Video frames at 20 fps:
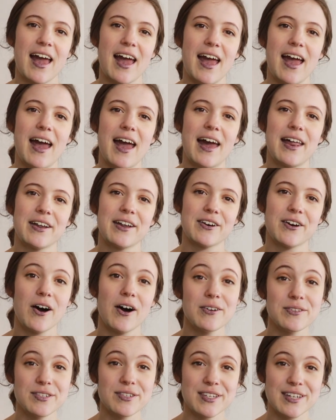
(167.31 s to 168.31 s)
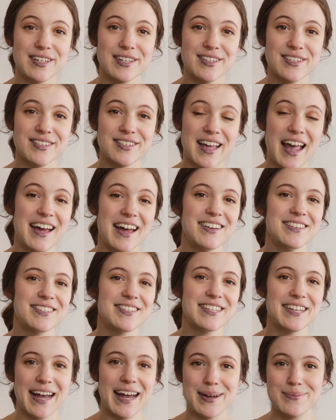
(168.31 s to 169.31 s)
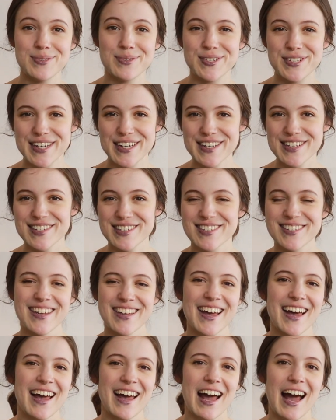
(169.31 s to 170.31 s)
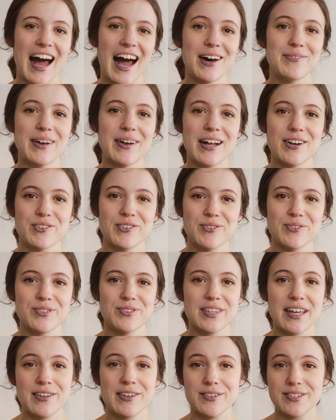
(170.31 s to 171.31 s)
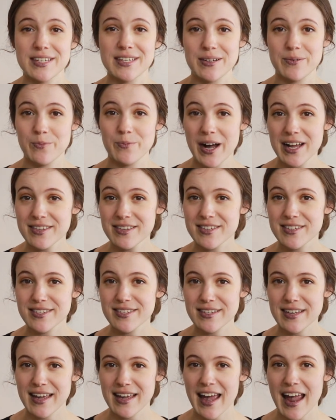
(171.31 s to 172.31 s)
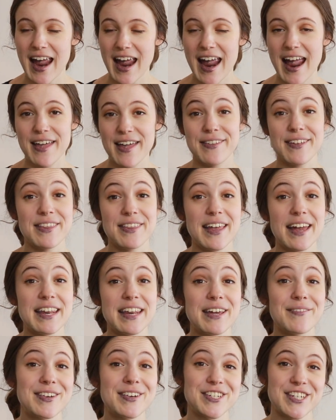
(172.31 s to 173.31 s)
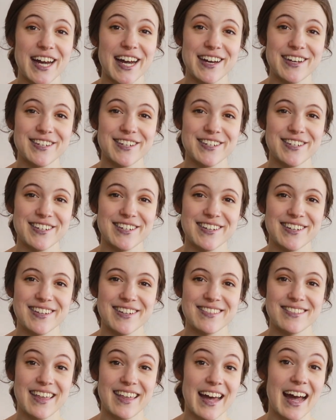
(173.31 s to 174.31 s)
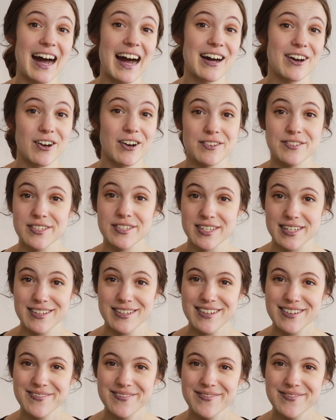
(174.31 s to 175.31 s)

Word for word: And constants, as the name suggests, are values that you set once and then they never change. They are constant.